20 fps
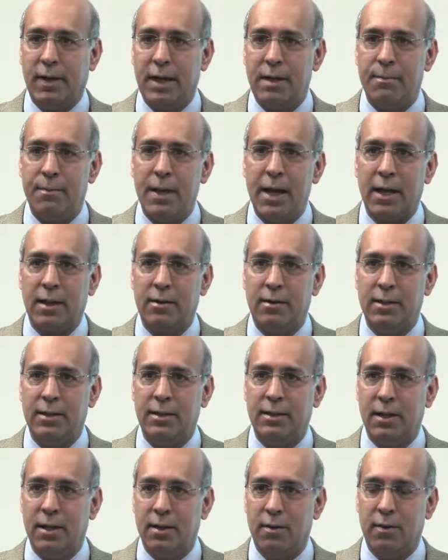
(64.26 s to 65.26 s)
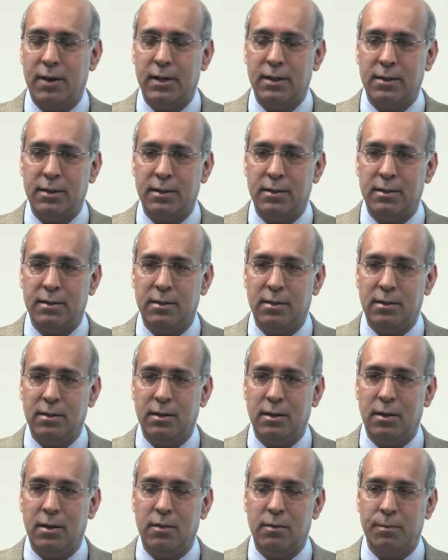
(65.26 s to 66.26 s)
get macular degeneration,
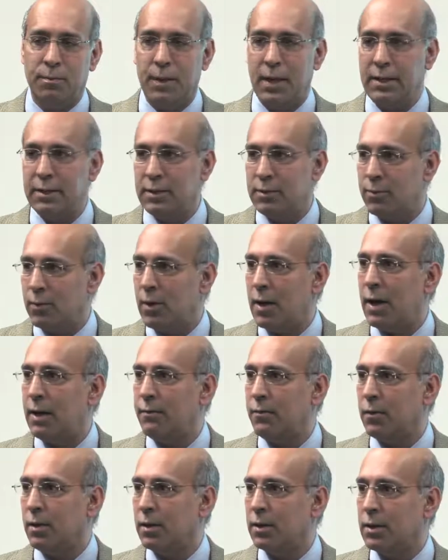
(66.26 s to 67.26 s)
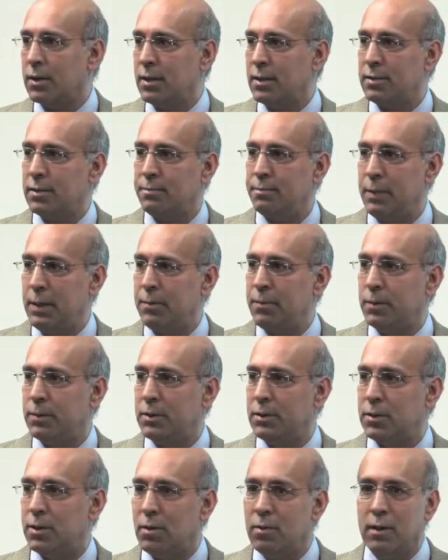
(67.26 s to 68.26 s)
you know, in places where I've worked because people
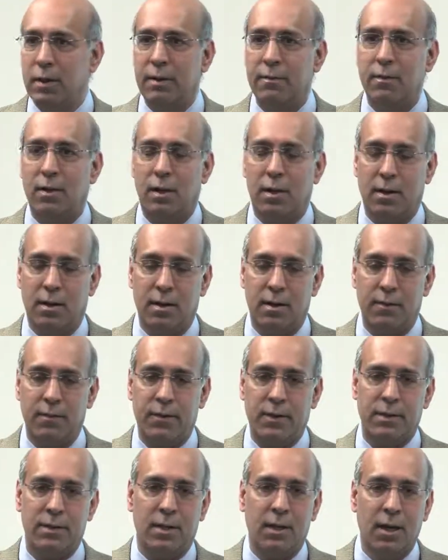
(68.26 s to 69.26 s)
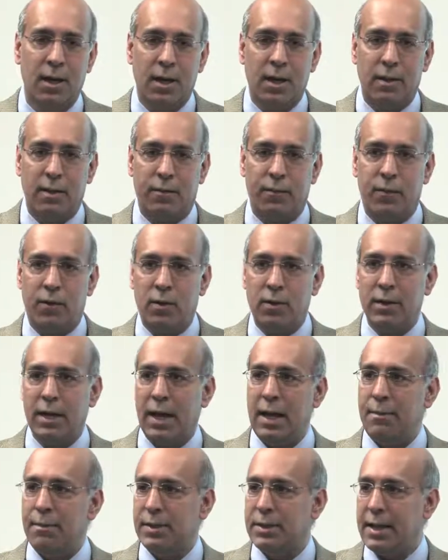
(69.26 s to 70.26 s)
just don't live long enough. It's a, the full
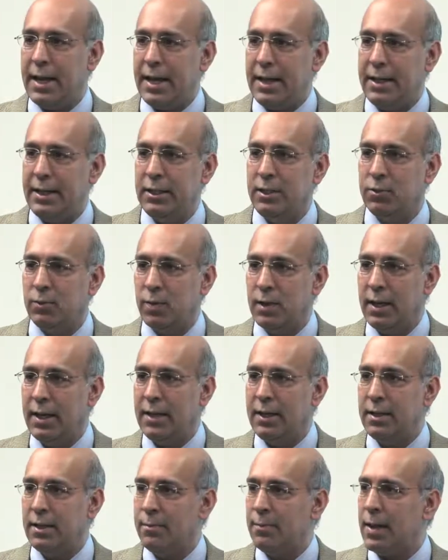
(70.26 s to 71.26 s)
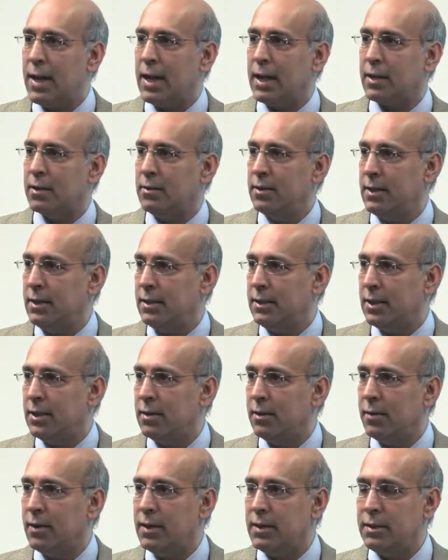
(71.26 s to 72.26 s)
name is age-related macular
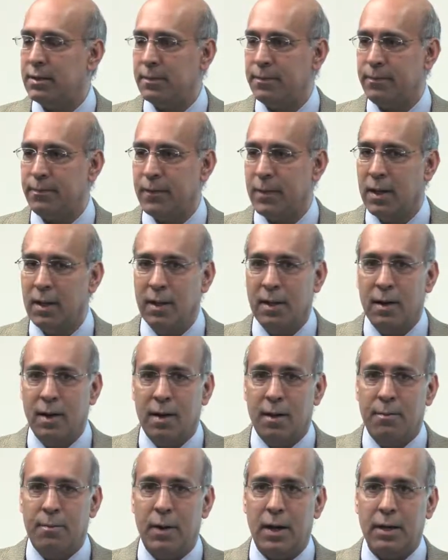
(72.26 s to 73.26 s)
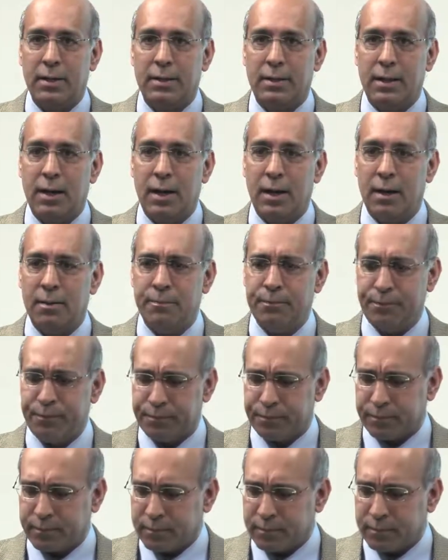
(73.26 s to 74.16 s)
degeneration. But um,